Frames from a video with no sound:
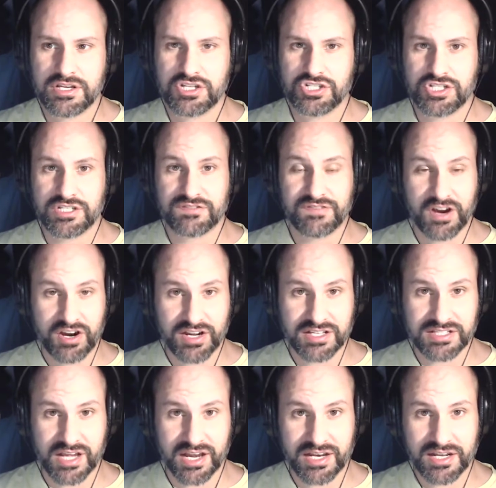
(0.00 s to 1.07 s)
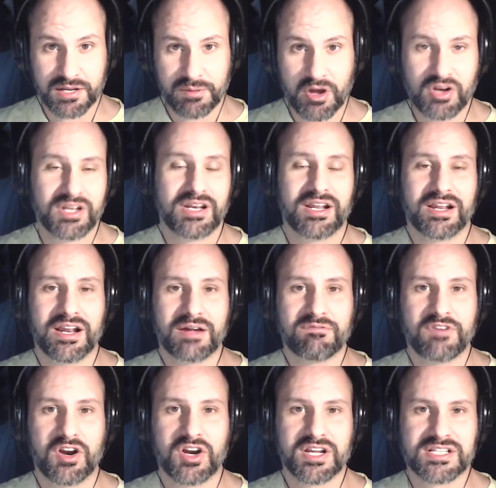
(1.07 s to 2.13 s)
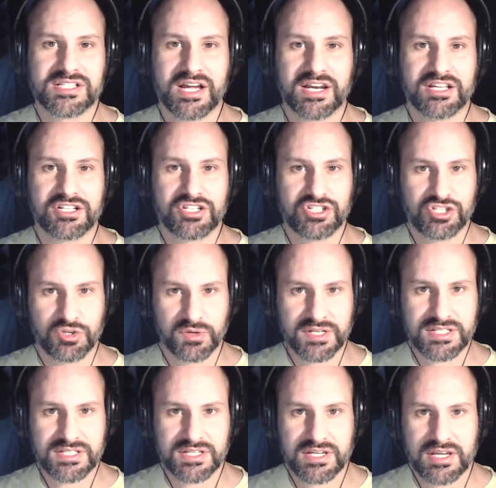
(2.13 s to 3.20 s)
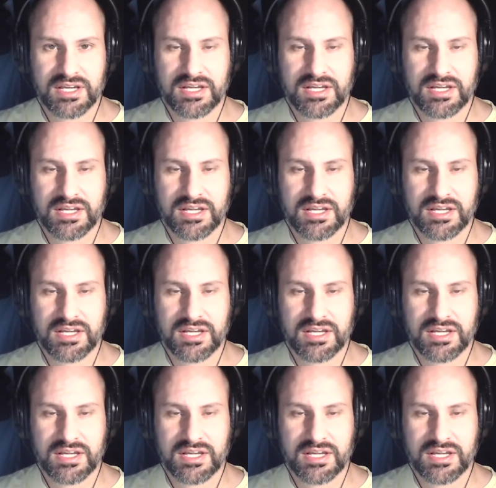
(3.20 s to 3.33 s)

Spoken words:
She's very excited about it, and I'm very excited to do it.